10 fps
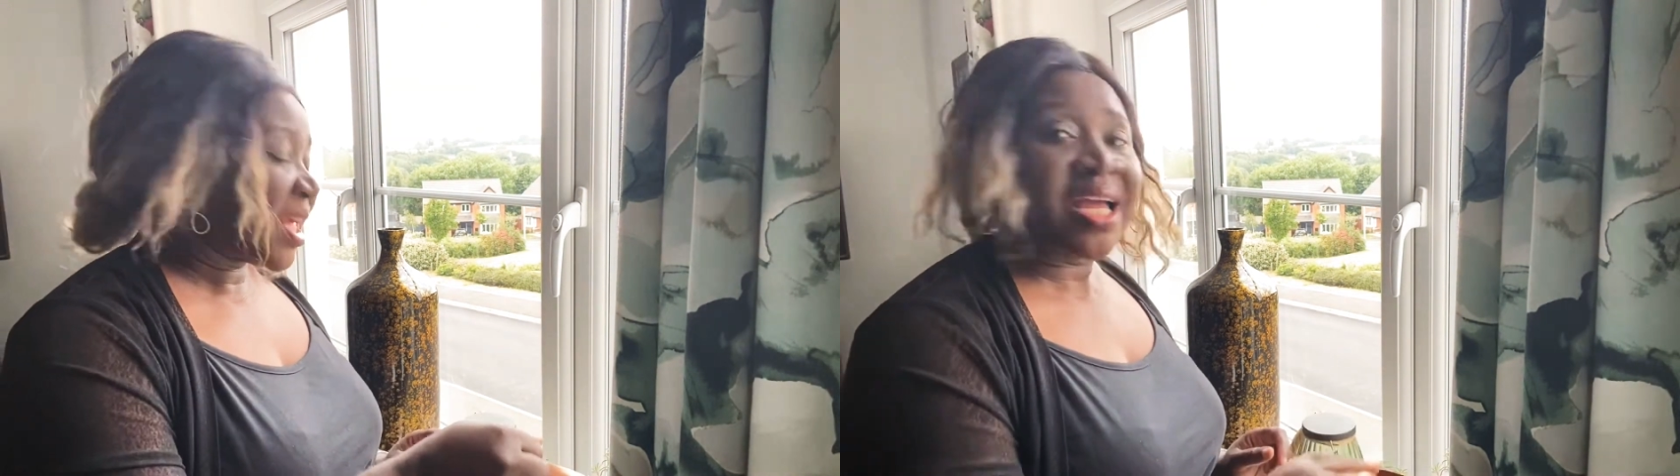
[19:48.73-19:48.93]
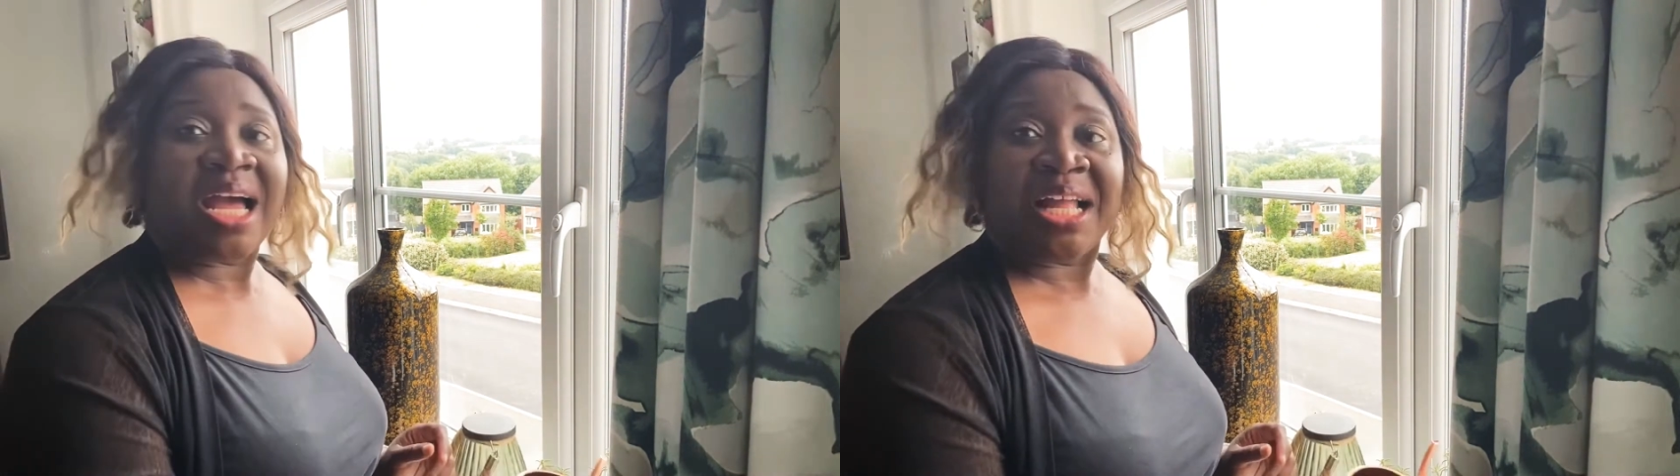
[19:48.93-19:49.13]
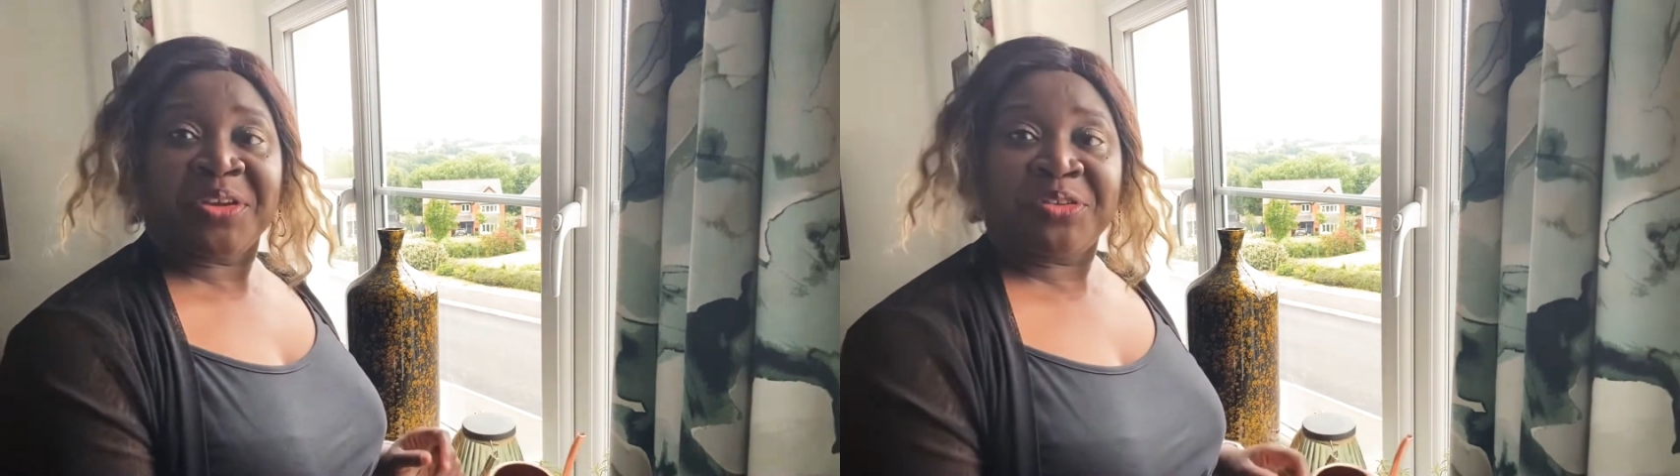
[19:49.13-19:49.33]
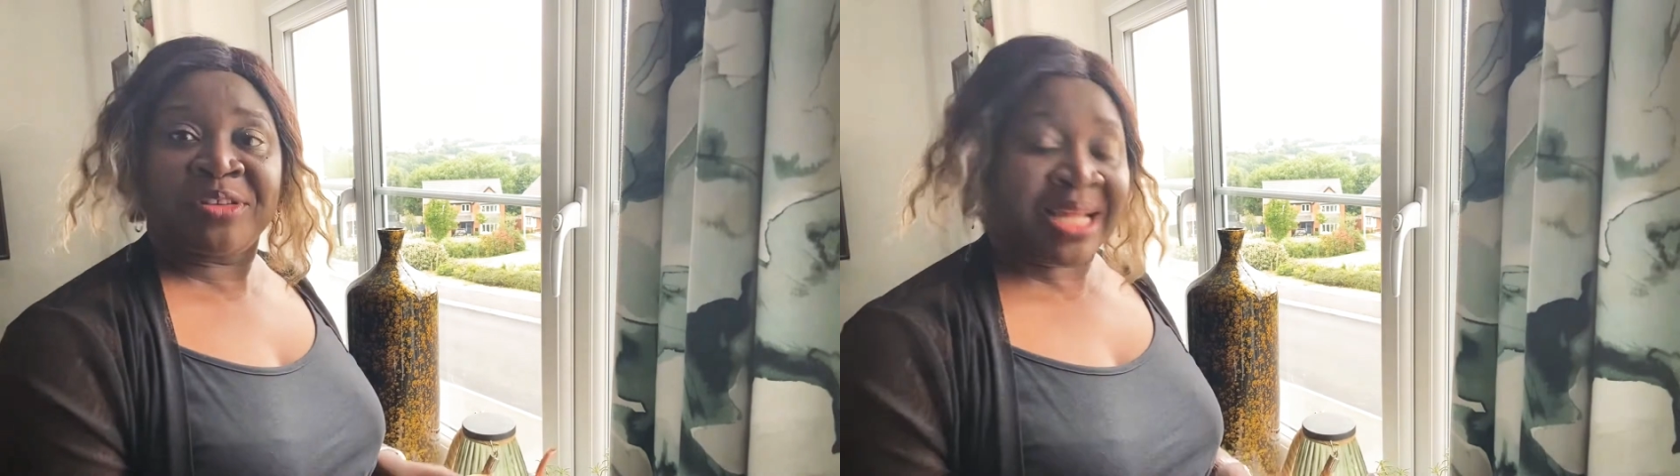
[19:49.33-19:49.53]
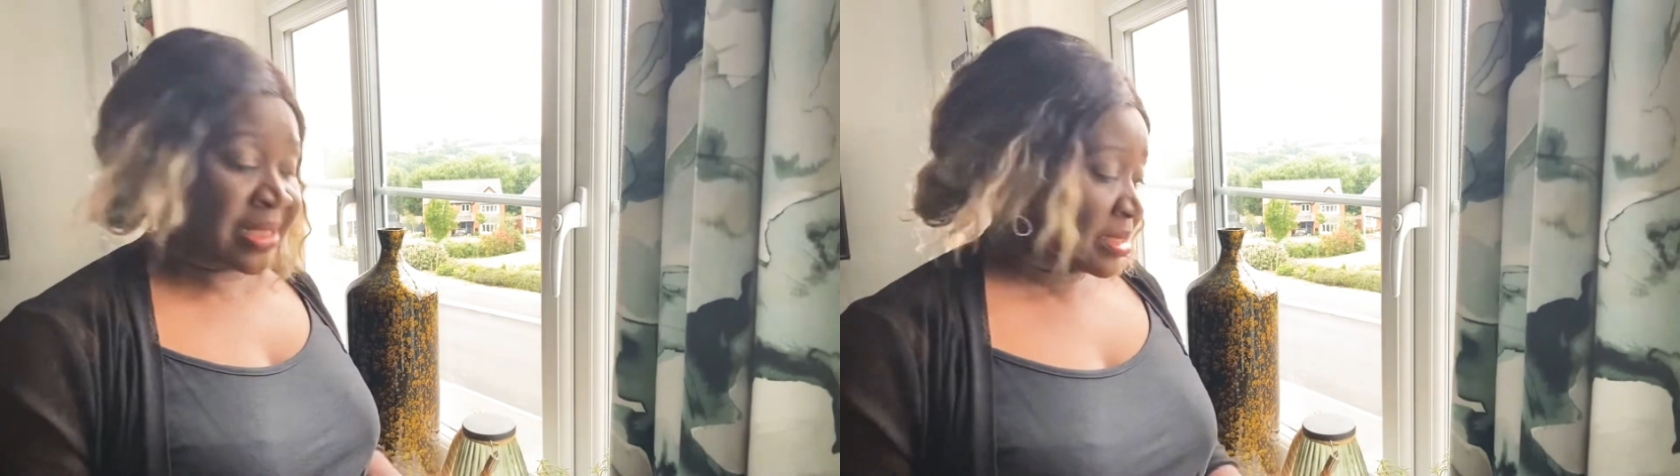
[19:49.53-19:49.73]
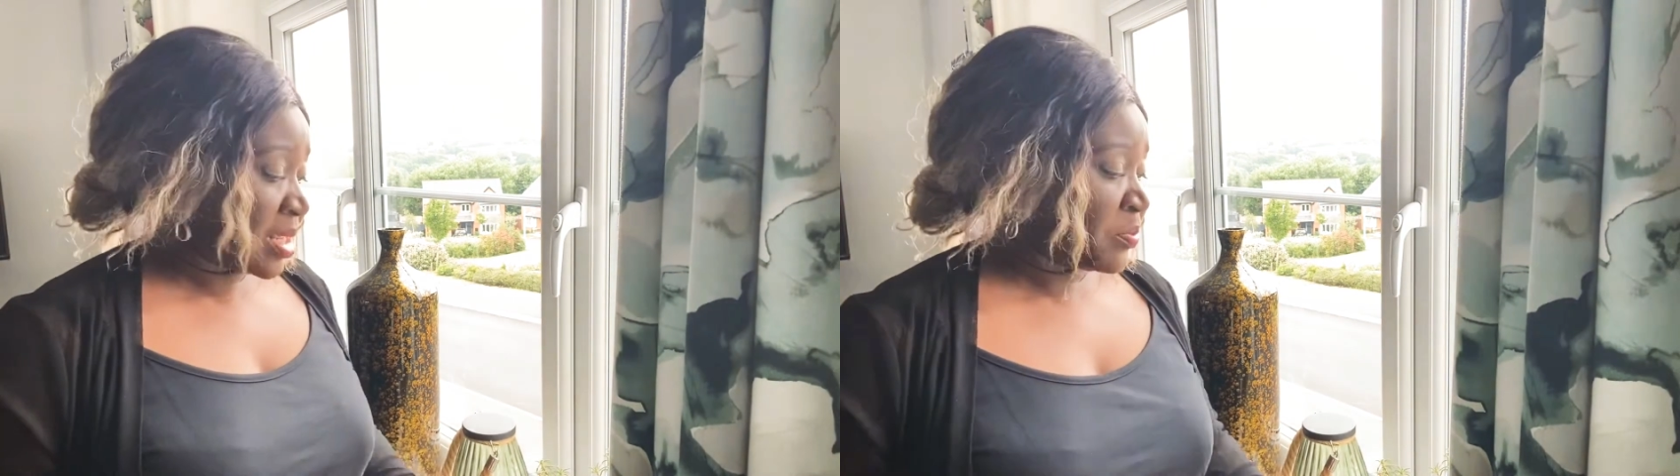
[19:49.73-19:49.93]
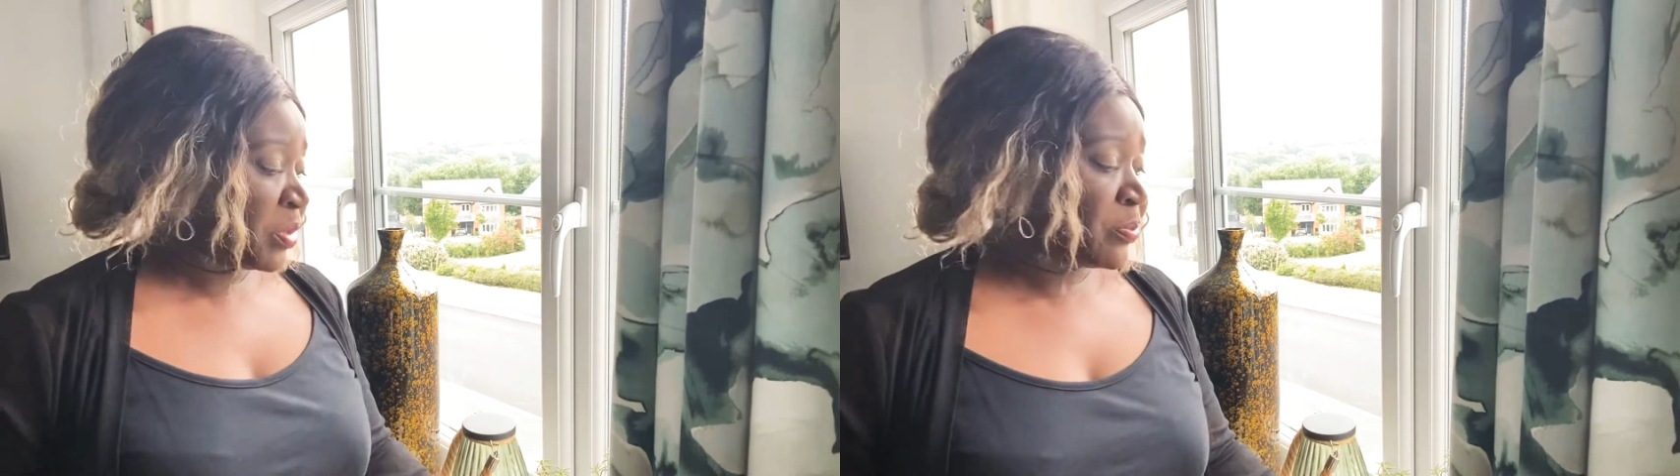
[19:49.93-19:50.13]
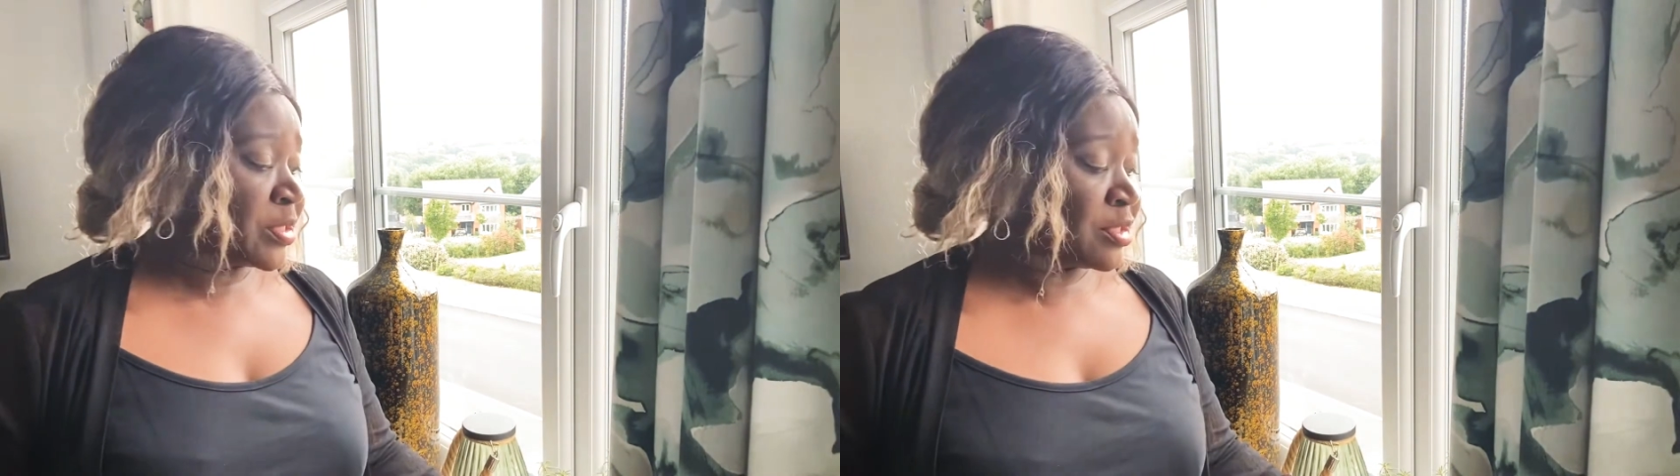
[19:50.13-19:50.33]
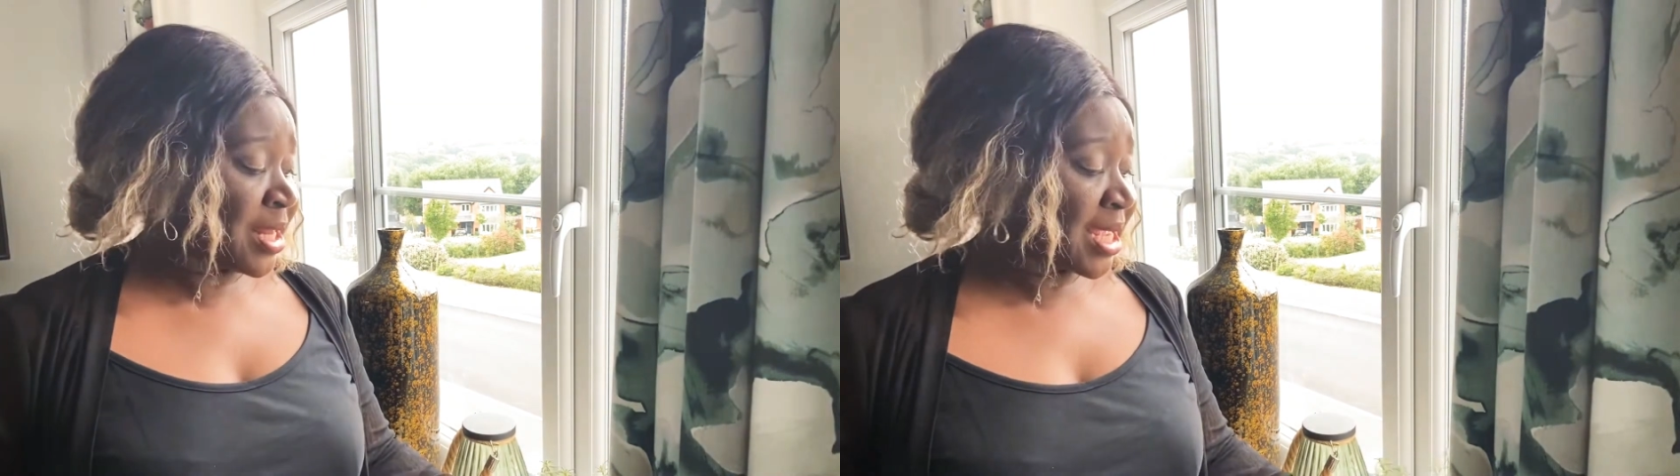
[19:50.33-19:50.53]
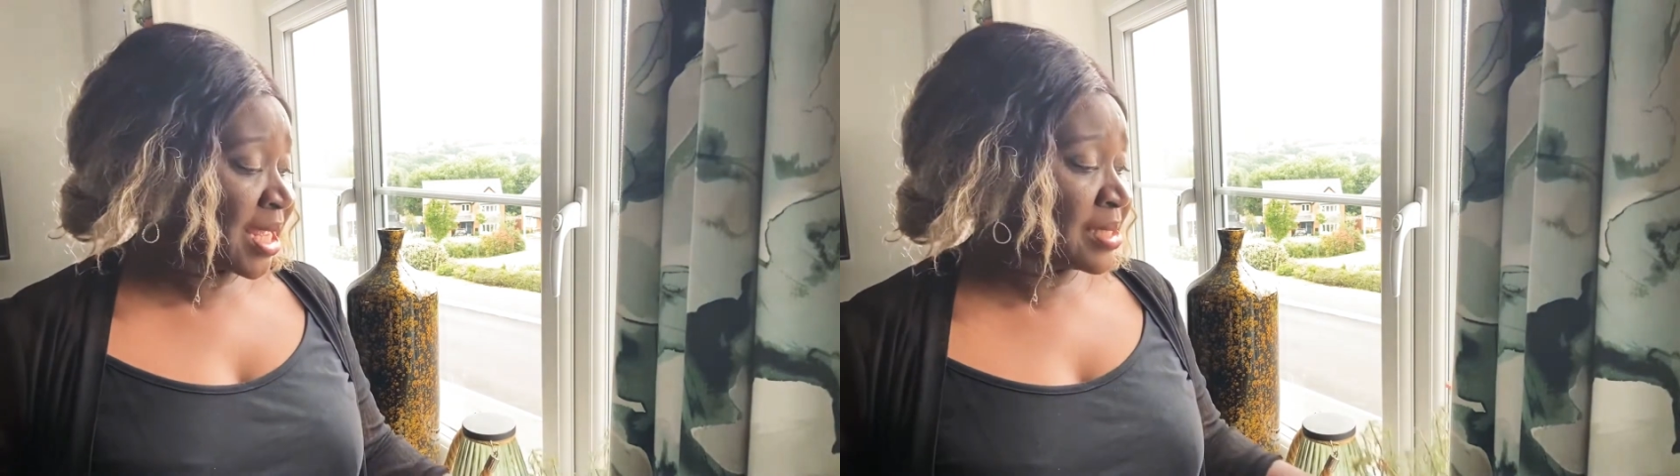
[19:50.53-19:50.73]
And you know that with
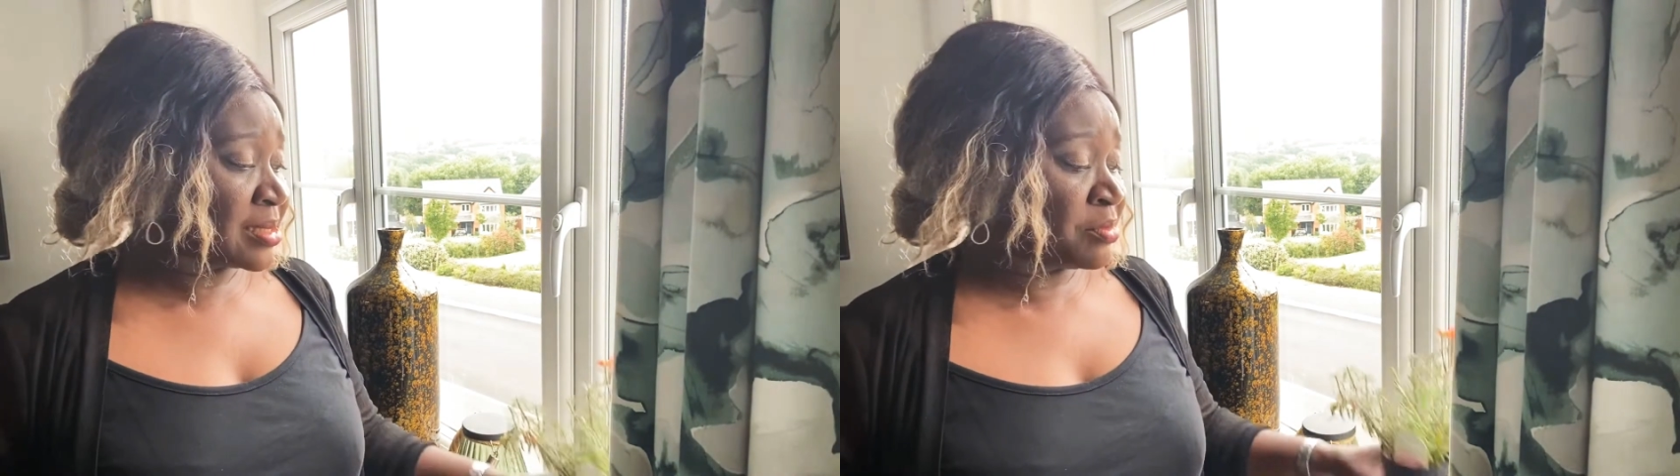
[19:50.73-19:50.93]
portulacas,